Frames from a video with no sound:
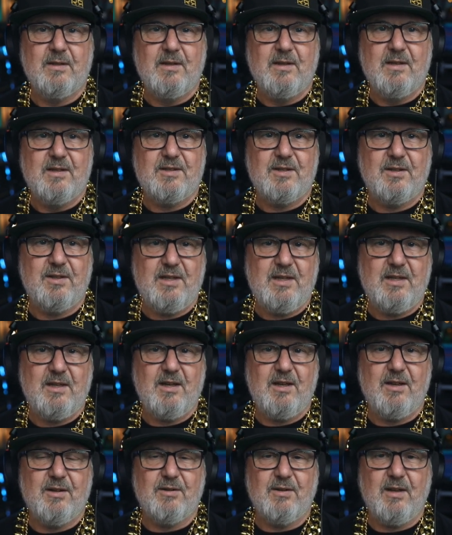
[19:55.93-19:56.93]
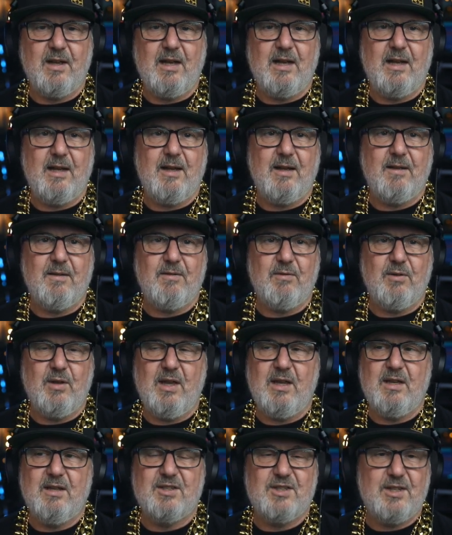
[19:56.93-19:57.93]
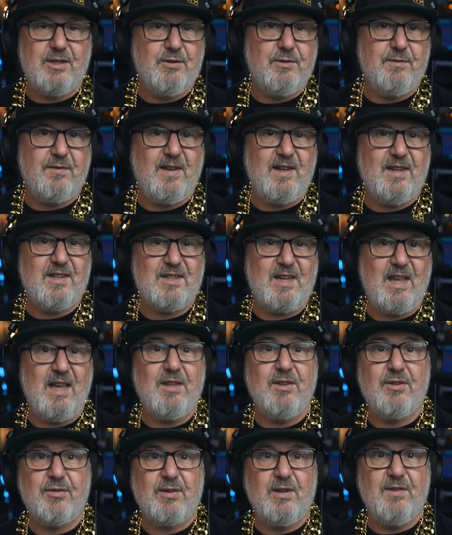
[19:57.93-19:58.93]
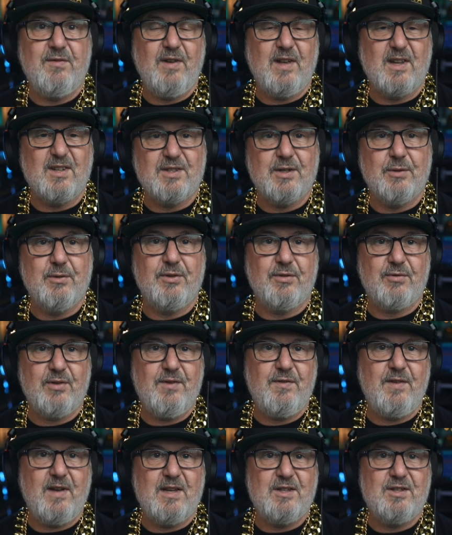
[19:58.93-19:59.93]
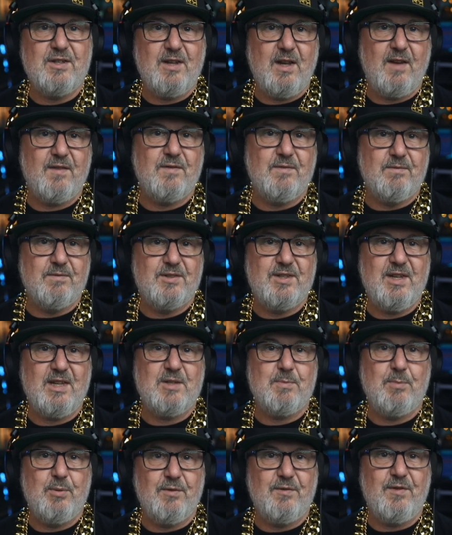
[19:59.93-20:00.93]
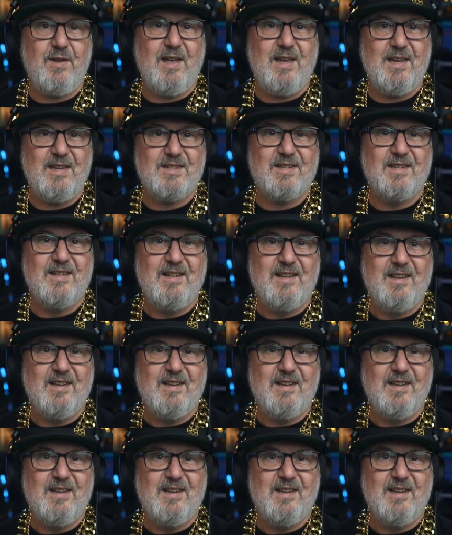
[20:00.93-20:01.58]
So there you go, in single phase and 3-phase. So in 3-phase, you have 6 per phase.